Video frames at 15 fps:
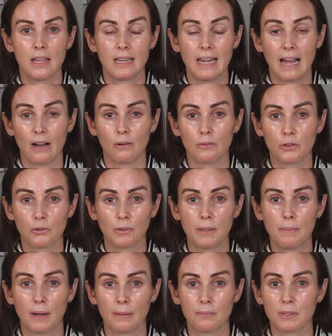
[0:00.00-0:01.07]
Now, 3
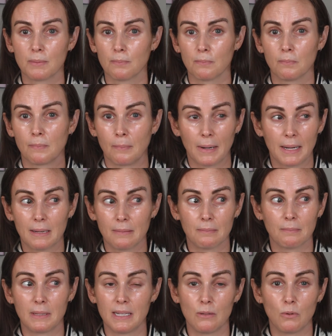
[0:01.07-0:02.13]
pumps
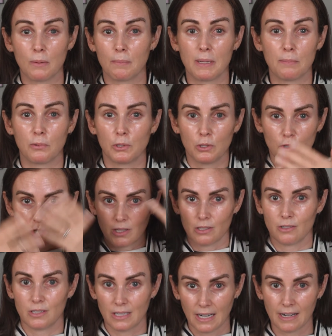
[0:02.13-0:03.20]
might be what people use on
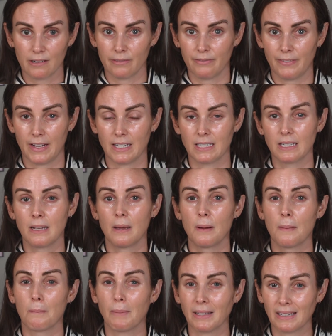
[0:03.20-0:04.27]
their entire face.
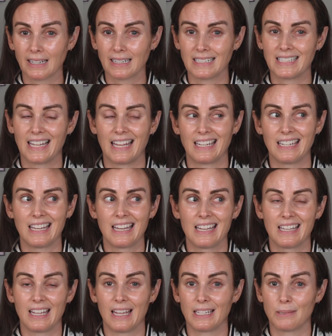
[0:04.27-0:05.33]
But like I said,
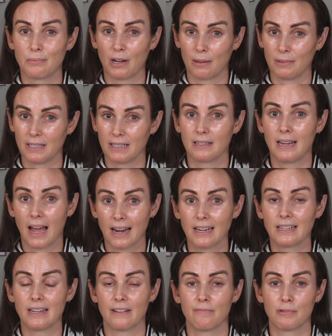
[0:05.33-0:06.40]
it's probably not
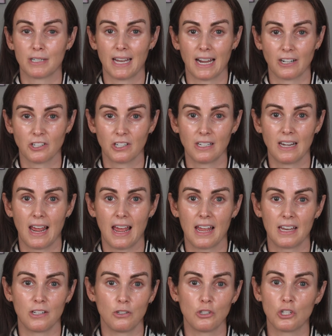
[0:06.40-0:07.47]
enough protection
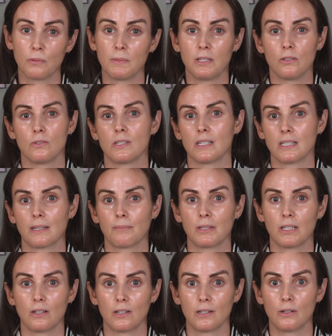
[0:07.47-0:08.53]
and you should be using
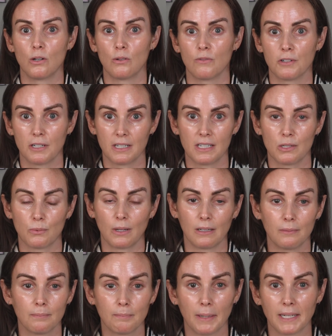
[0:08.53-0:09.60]
something on over it as
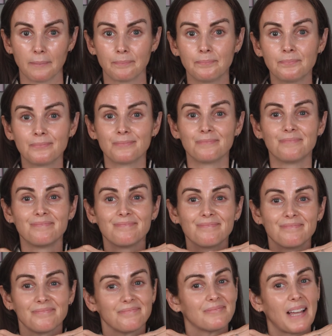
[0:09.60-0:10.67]
well. But
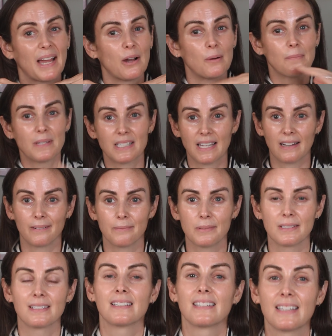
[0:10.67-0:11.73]
I hope this
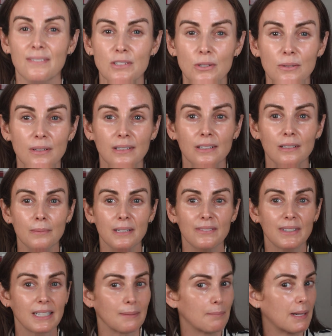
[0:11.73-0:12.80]
helps, gives you a bit of
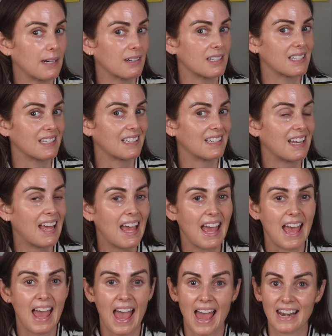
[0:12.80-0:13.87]
a comparison,
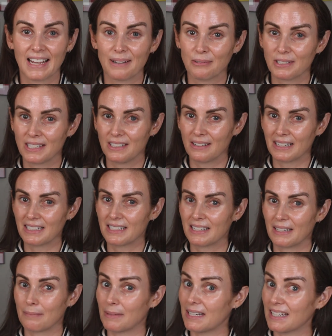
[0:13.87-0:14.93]
and I will see you guys
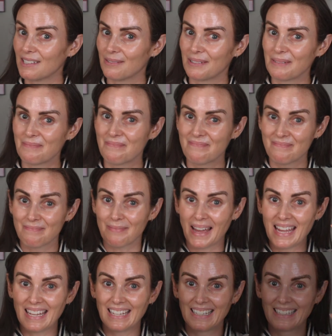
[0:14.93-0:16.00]
in my next one.
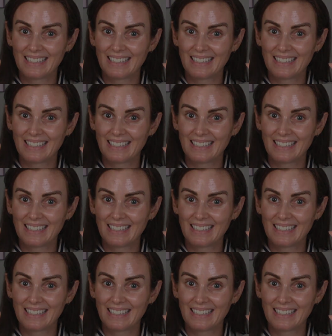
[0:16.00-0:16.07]
Bye.